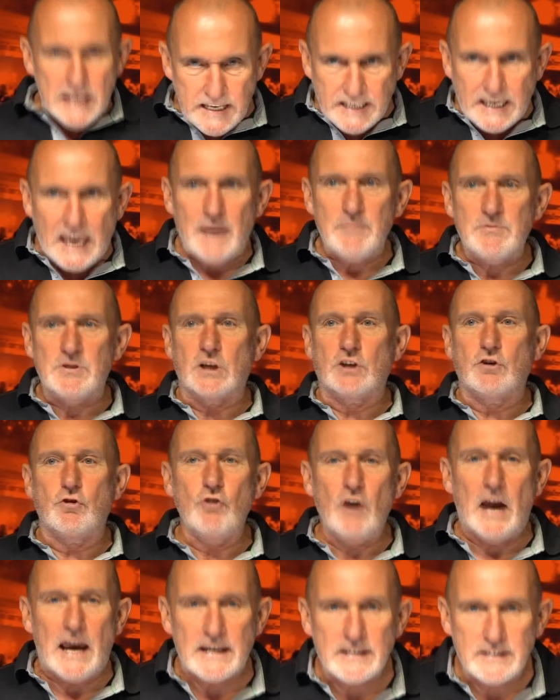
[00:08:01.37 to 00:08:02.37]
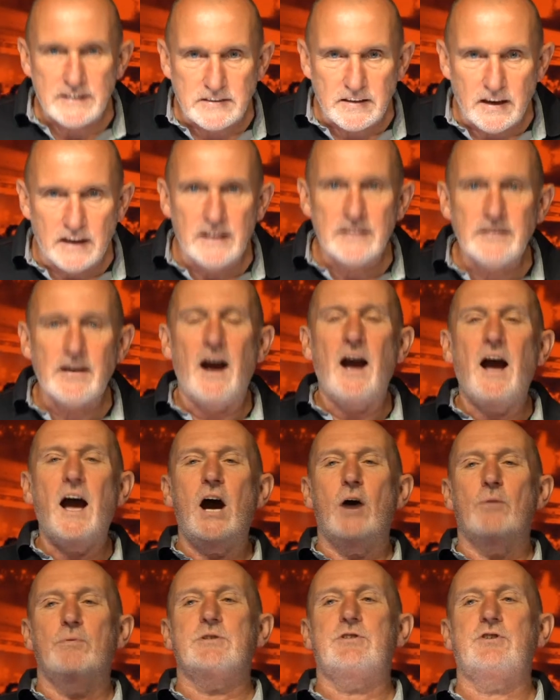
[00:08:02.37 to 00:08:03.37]
he came to Christ, that his
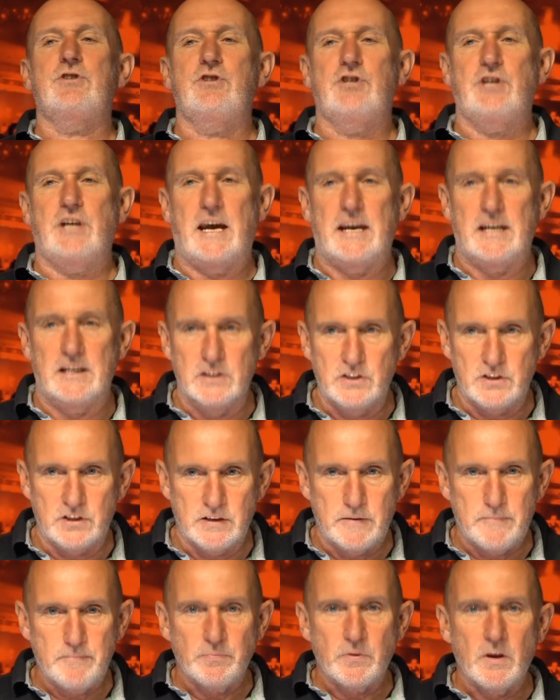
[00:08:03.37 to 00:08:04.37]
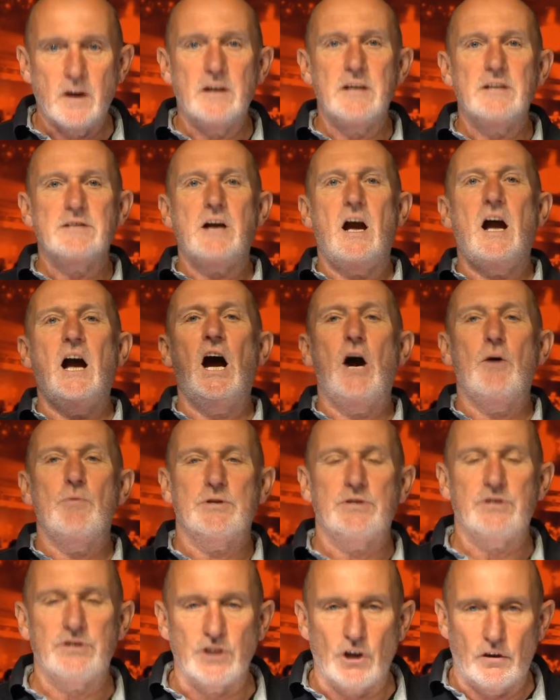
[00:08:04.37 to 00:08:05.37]
heart was changed and his heart
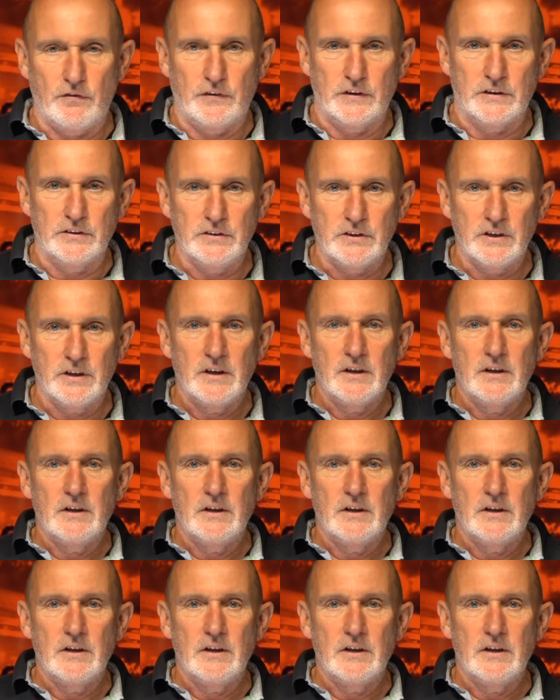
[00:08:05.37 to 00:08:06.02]
was softened,